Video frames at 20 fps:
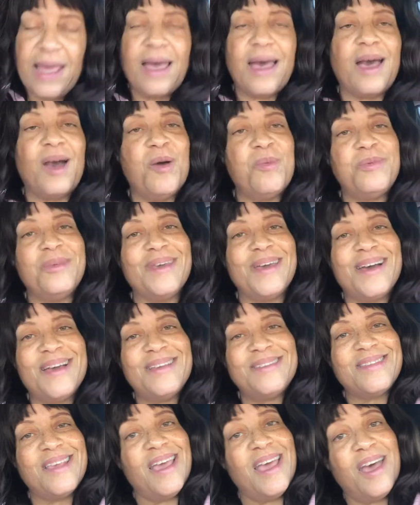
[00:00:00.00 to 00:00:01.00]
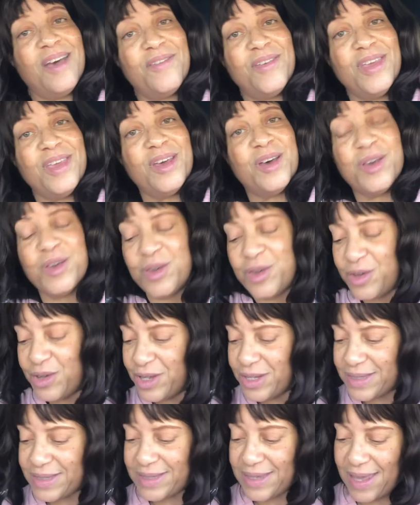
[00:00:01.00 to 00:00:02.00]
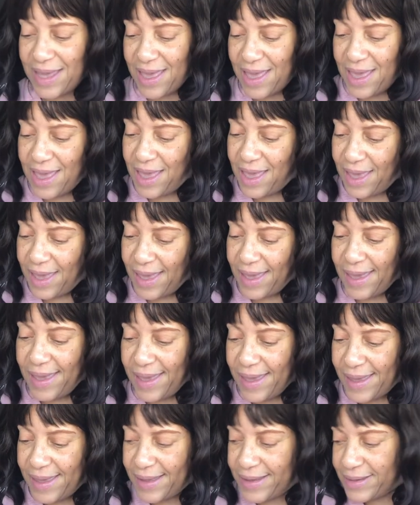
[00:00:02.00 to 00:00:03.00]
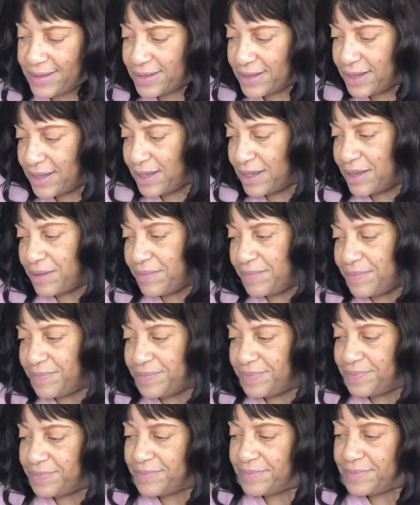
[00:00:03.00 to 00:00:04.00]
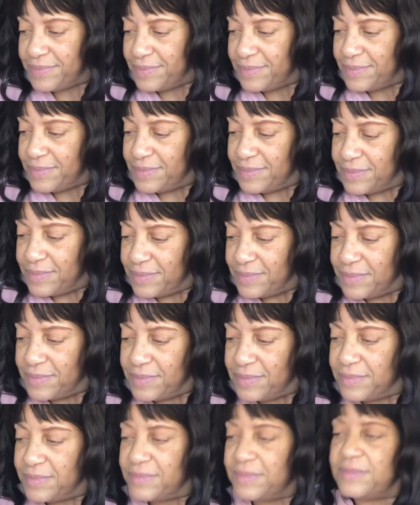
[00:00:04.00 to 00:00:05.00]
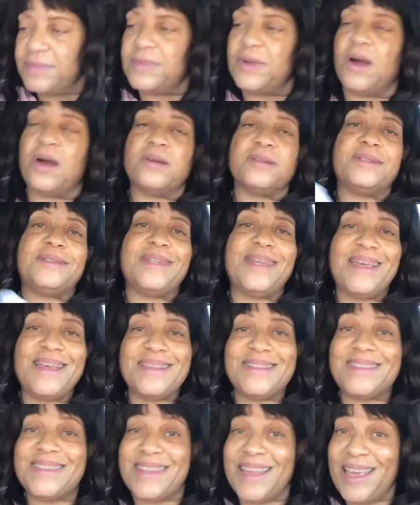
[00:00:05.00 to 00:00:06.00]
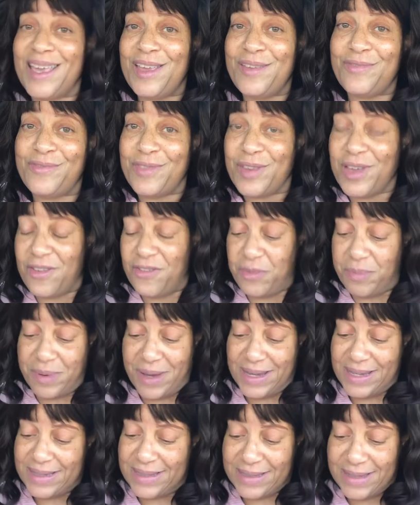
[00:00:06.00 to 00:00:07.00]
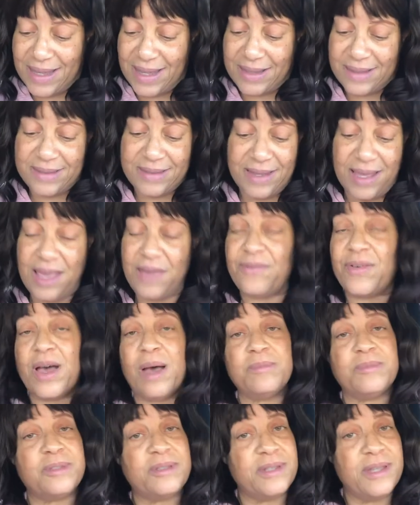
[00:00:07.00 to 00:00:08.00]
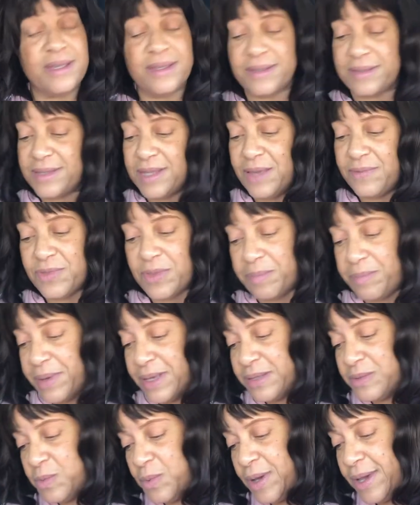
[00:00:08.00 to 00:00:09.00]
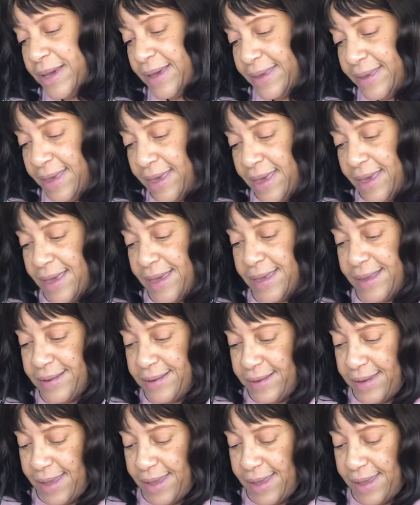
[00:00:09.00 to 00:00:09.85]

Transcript: I hope you guys are having a good day and um, are staying safe. Everybody's staying safe. I'm staying safe the best way I can.